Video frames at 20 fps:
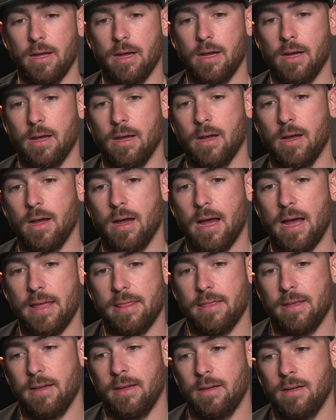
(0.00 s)
Uh, I
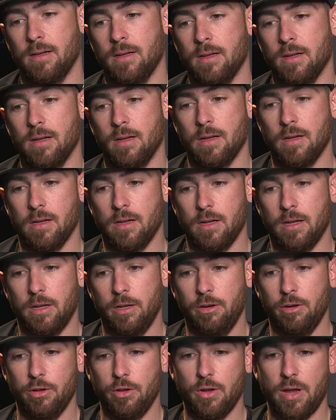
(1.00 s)
think
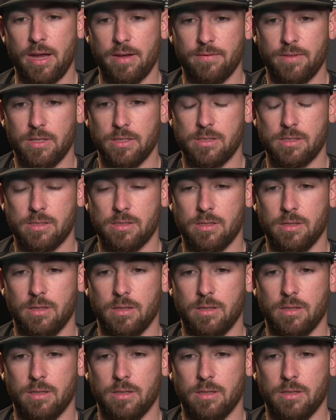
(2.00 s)
you know you have this